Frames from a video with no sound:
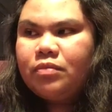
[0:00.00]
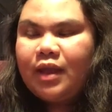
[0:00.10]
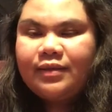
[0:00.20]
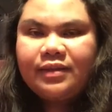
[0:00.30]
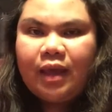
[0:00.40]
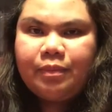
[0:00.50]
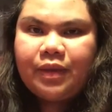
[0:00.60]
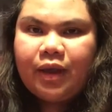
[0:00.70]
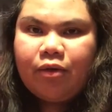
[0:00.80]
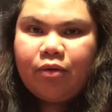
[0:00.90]
escape
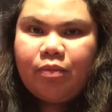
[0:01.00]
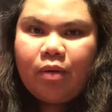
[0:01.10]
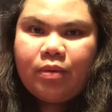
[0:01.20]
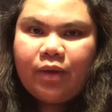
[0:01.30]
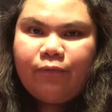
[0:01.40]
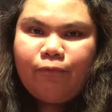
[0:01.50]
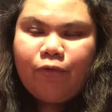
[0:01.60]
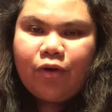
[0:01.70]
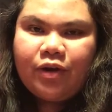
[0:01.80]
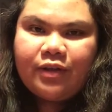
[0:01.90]
that I could probably
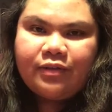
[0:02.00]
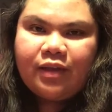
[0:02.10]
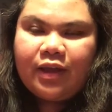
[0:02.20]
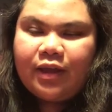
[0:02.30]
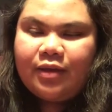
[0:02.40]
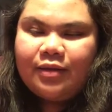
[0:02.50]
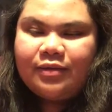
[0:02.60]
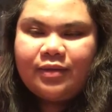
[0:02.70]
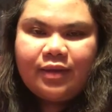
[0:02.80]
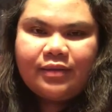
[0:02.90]
afford is like
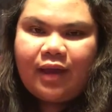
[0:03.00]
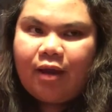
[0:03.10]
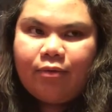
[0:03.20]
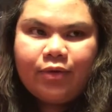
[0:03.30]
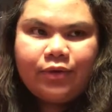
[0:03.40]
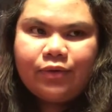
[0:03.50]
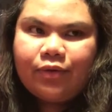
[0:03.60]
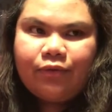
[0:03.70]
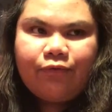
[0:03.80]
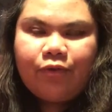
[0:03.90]
6 hours
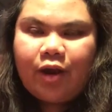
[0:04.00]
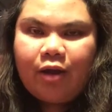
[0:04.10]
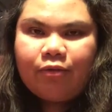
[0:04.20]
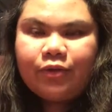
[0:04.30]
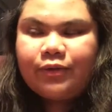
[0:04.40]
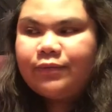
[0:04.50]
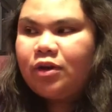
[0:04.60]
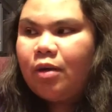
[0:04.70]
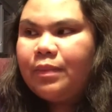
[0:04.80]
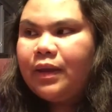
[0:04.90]
or 4 hours of
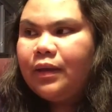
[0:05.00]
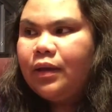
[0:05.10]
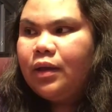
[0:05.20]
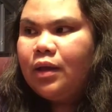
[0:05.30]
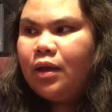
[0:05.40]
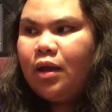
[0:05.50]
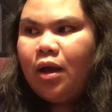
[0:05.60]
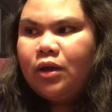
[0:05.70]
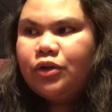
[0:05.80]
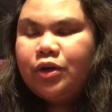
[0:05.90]
shopping
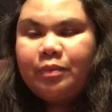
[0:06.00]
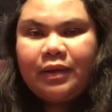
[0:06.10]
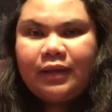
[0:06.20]
during my